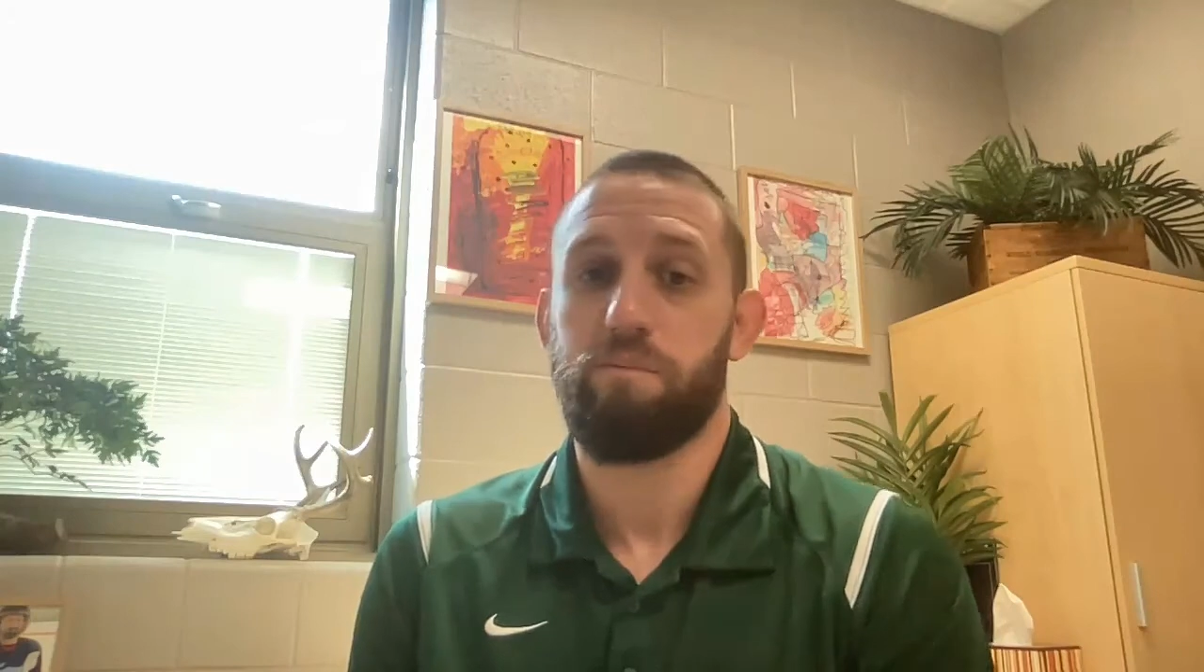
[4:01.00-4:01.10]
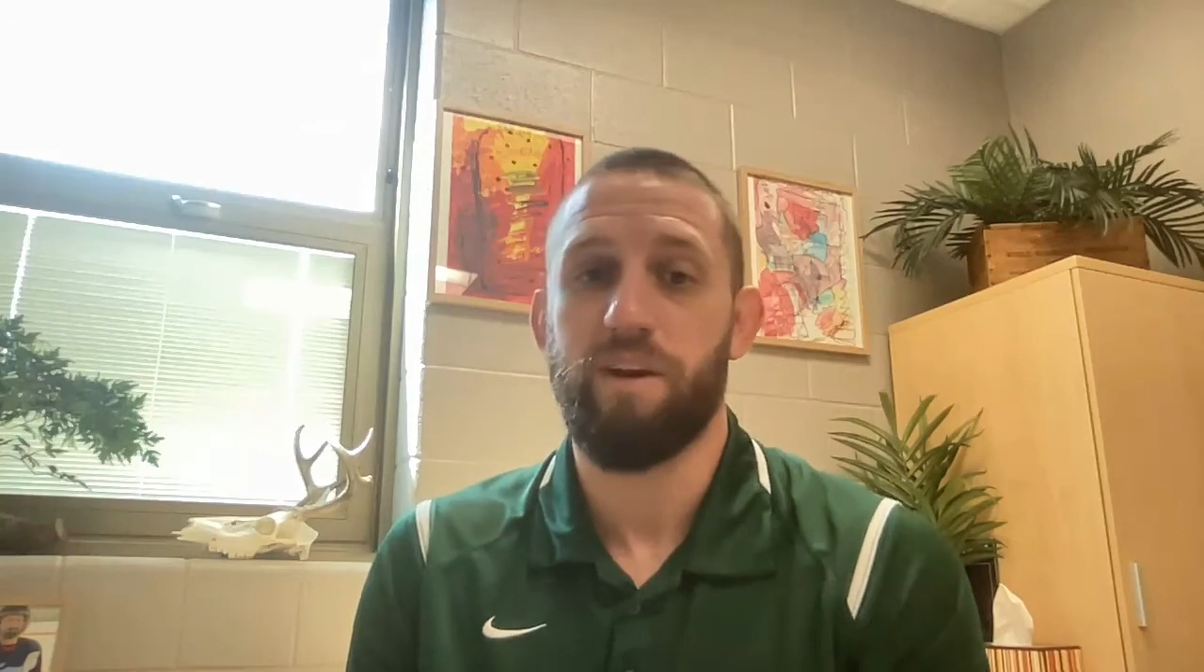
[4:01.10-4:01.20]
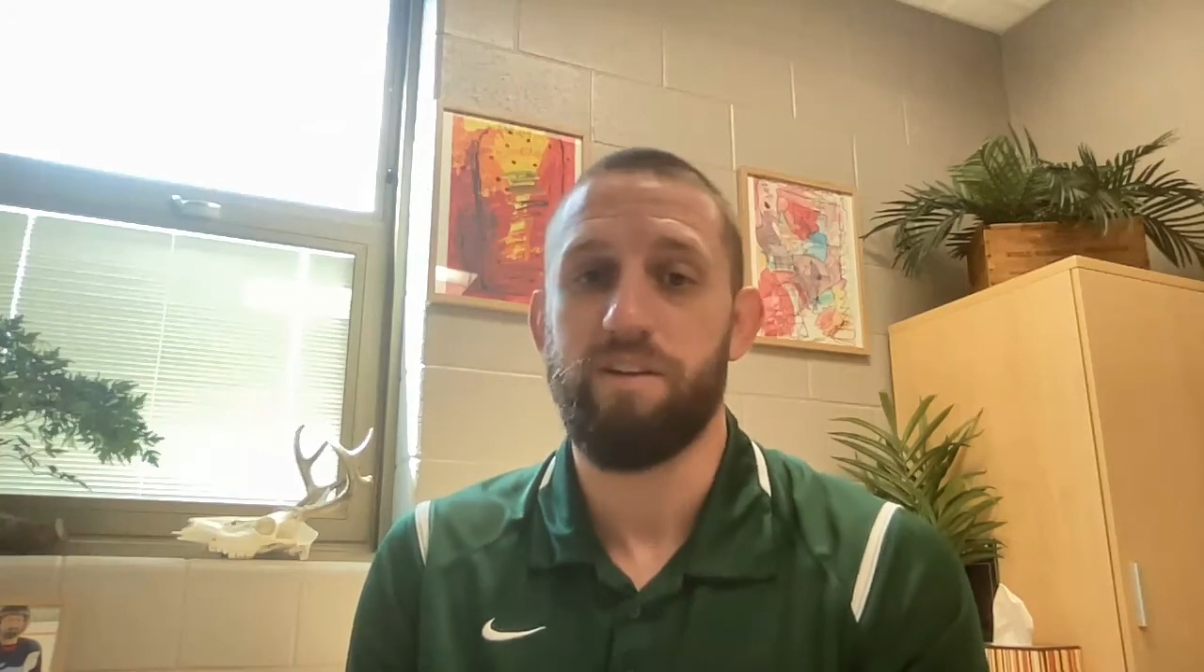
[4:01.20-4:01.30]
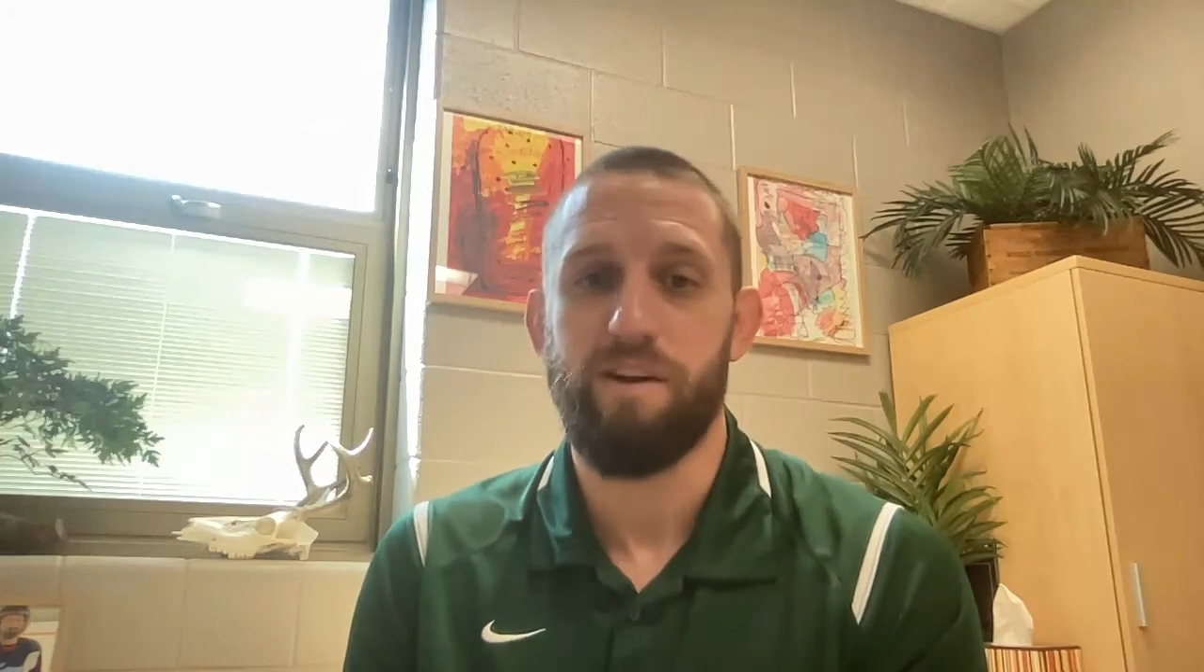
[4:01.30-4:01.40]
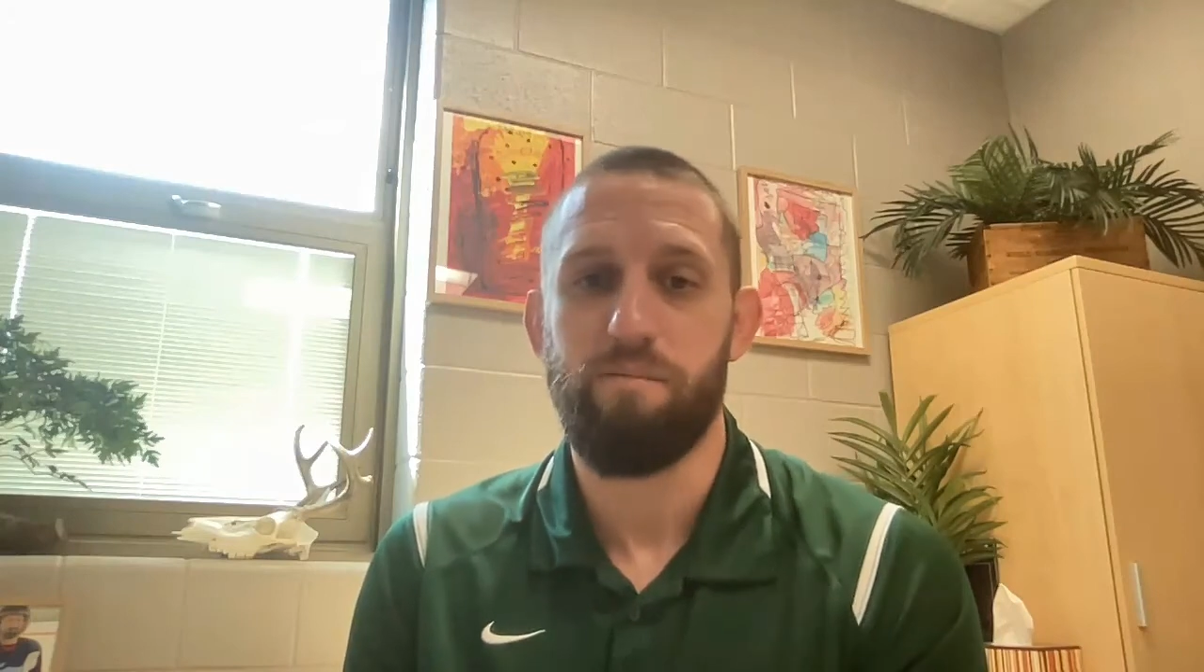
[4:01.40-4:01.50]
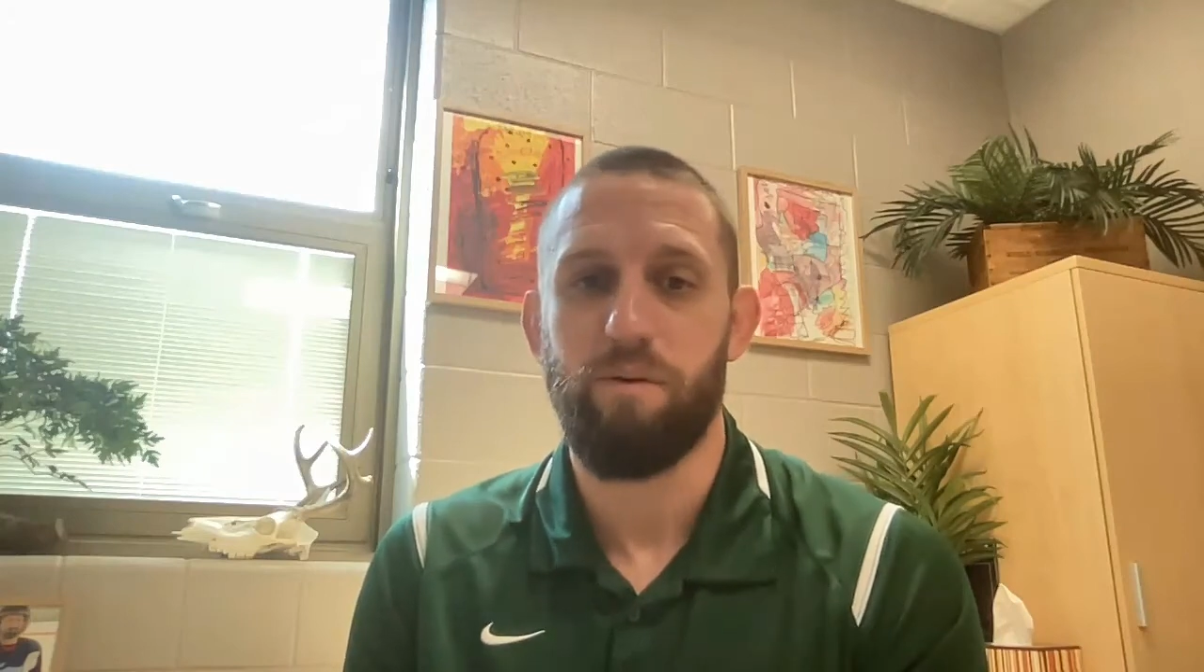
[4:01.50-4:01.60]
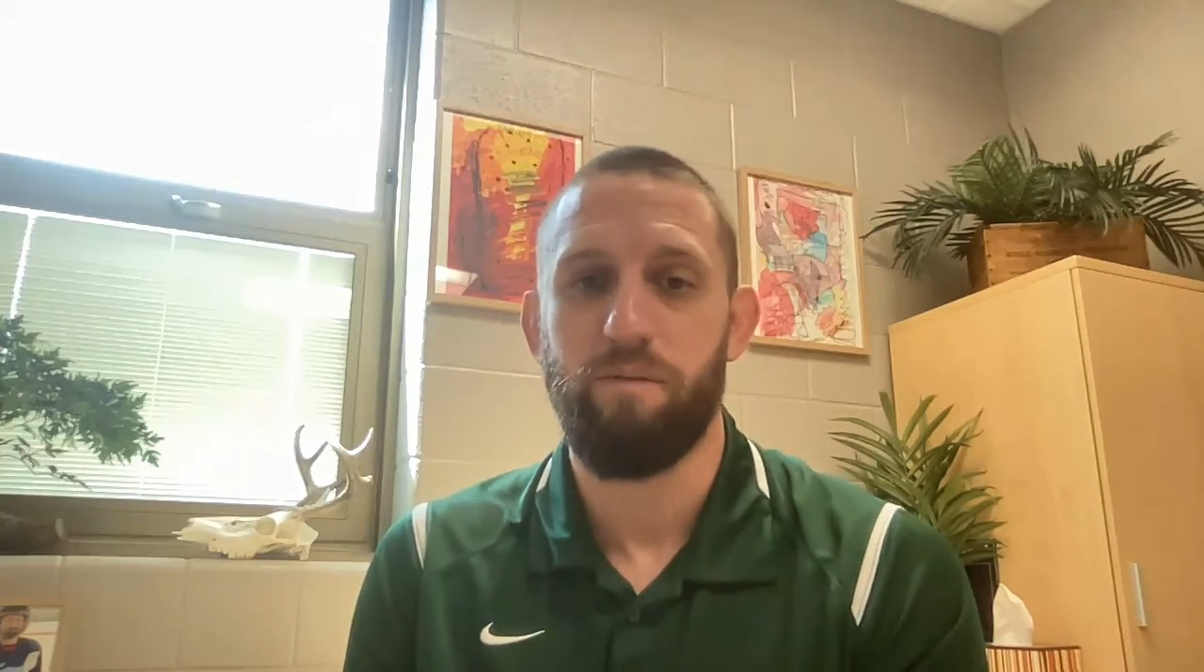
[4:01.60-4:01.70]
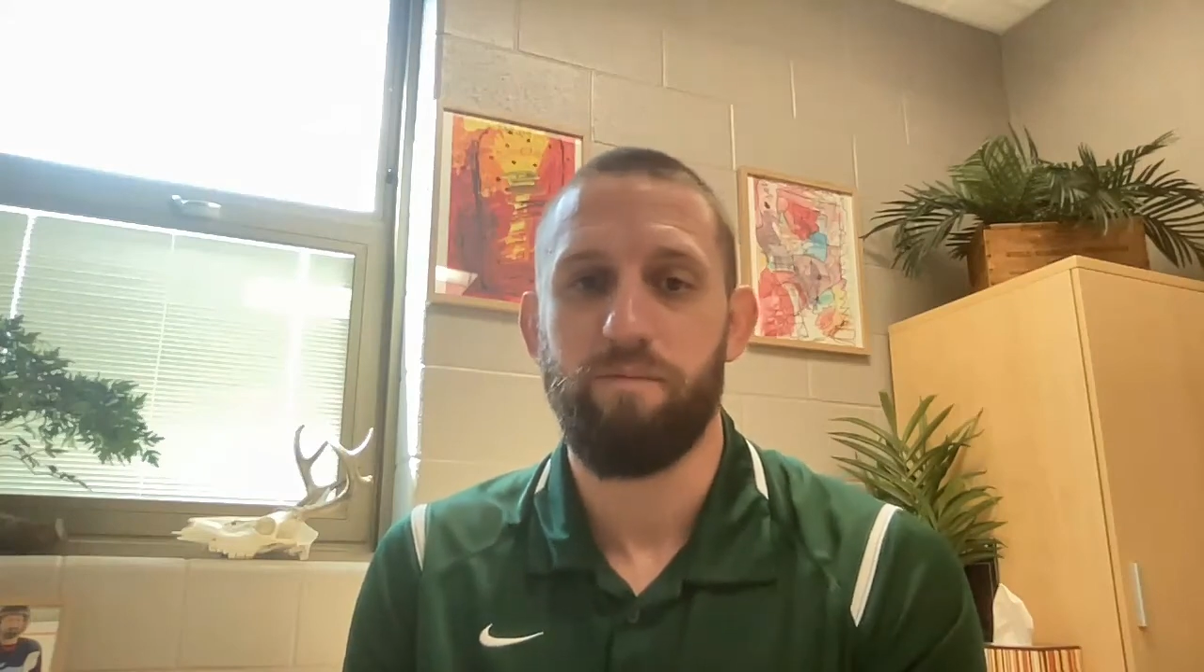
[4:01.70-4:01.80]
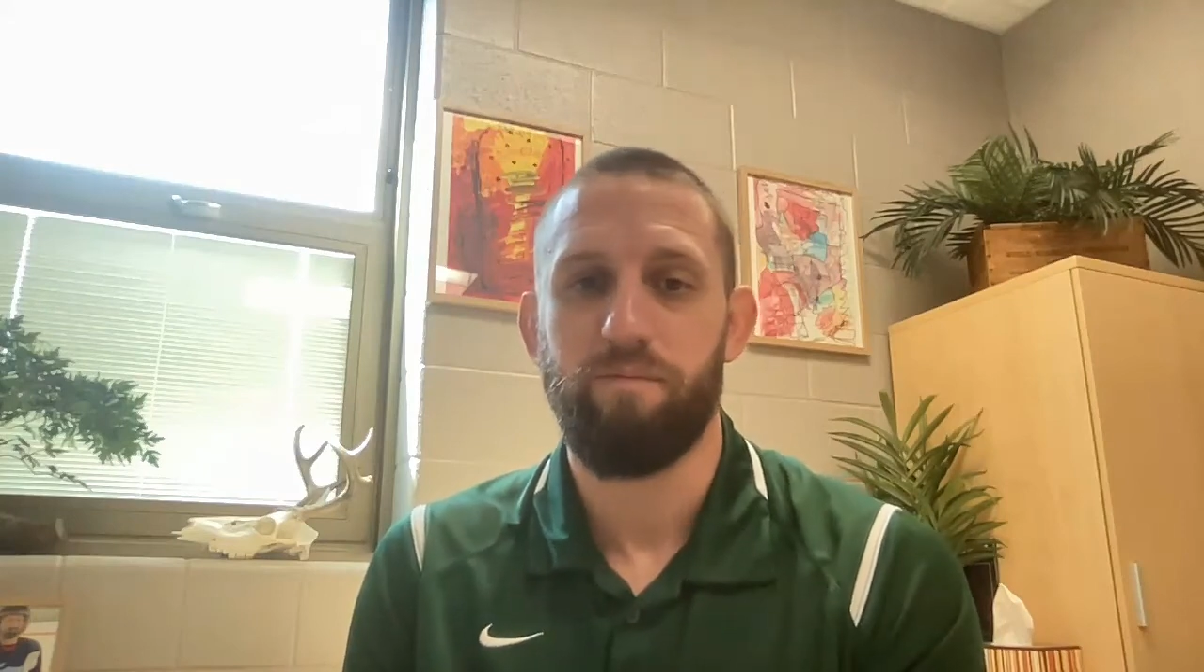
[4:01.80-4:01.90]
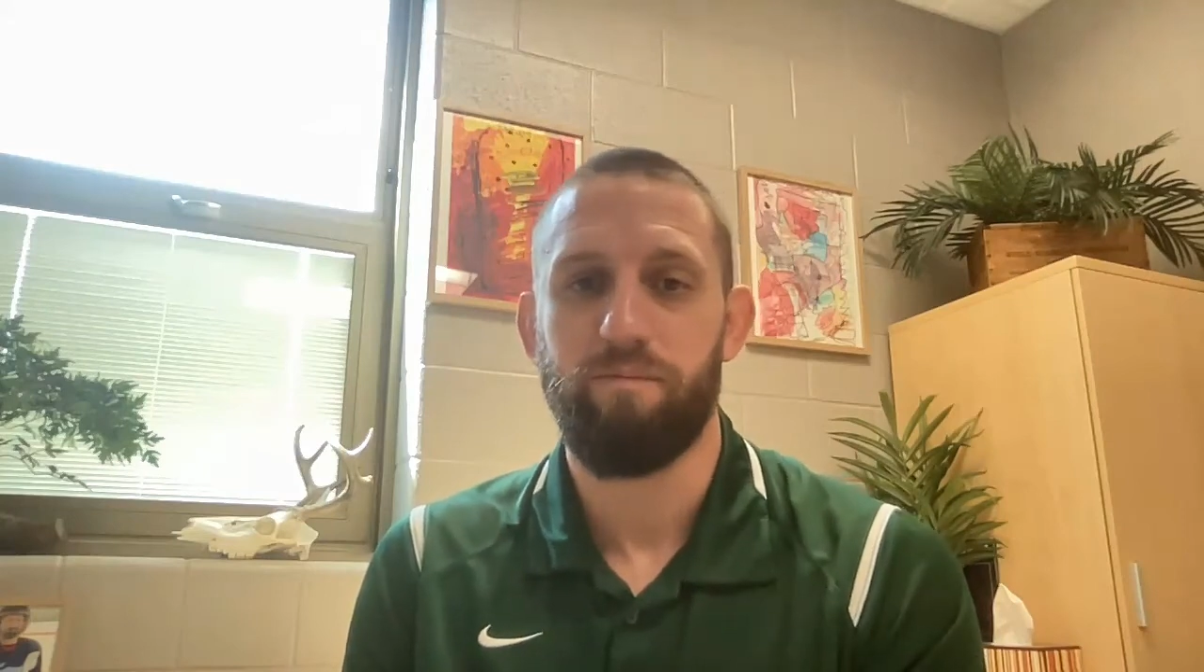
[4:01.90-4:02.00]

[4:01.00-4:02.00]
Pretty simple,